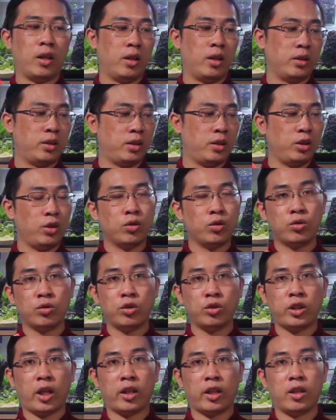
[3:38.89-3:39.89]
a
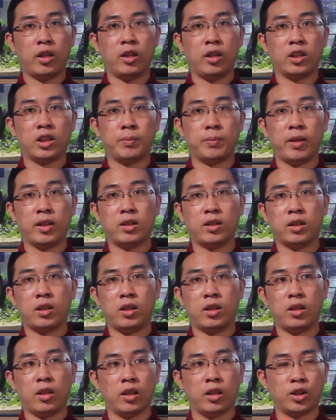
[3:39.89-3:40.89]
CO2 checker is
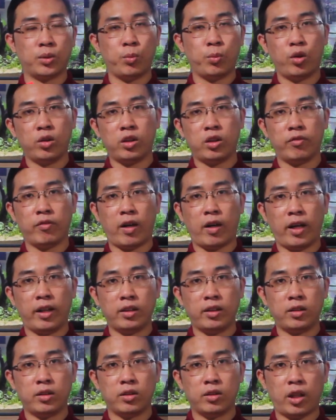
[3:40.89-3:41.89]
basically a small
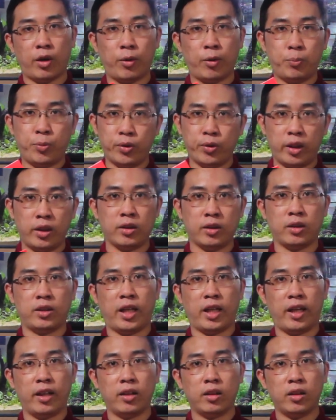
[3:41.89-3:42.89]
device that we put in the
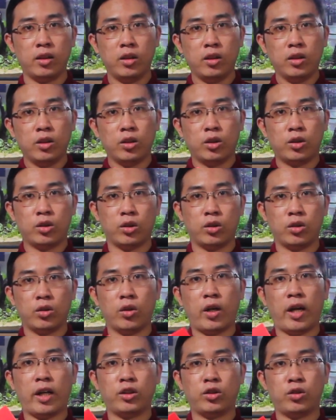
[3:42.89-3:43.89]
tank
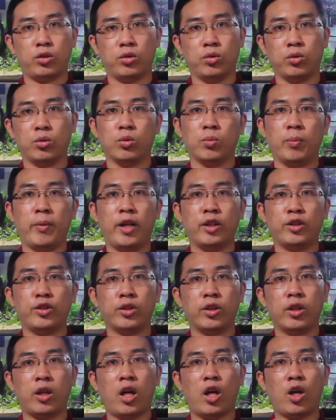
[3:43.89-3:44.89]
so as to
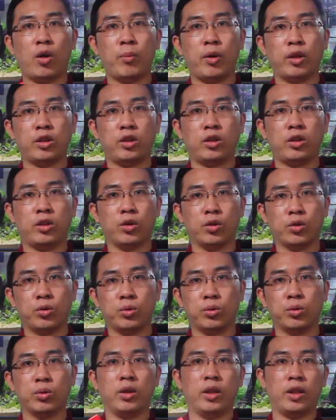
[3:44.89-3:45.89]
measure how much
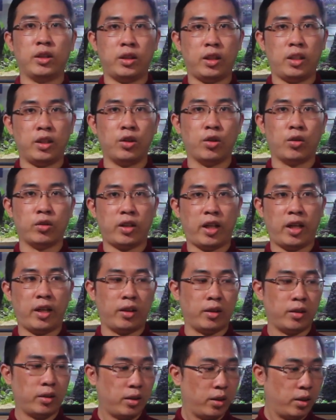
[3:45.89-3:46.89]
CO2 is in your
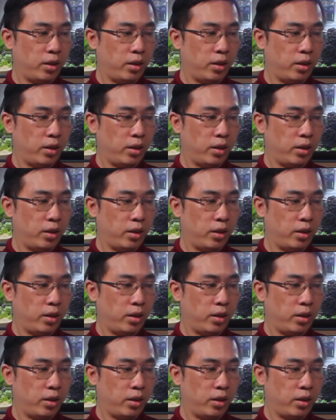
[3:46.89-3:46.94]
tank.